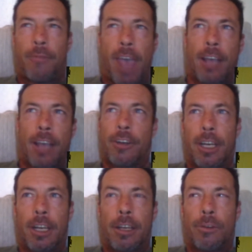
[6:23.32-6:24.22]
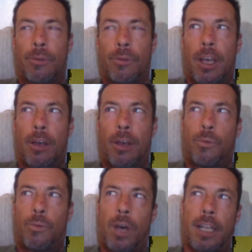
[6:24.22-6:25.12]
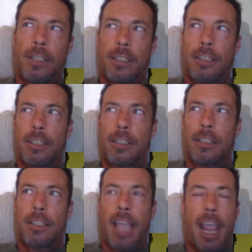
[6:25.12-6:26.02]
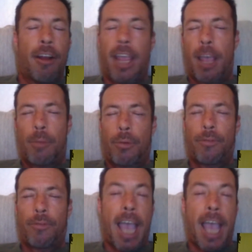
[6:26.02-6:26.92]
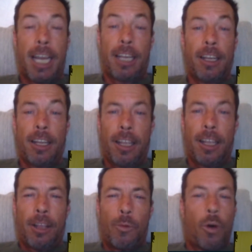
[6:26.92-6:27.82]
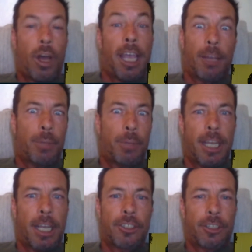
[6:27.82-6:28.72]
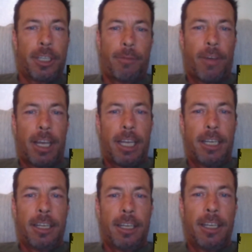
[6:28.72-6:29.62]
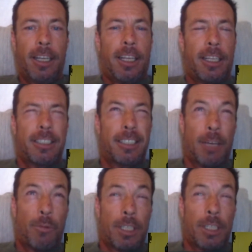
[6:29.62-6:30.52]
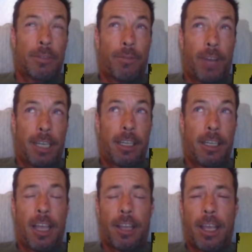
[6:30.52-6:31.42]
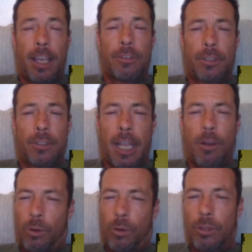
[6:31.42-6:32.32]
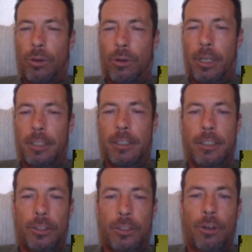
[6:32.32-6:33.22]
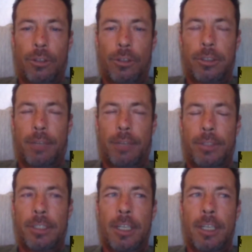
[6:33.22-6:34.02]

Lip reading: factored in what the area provided, what I could potentially find, and since I wasn't finding a lot of those like older coins and historical stuffs,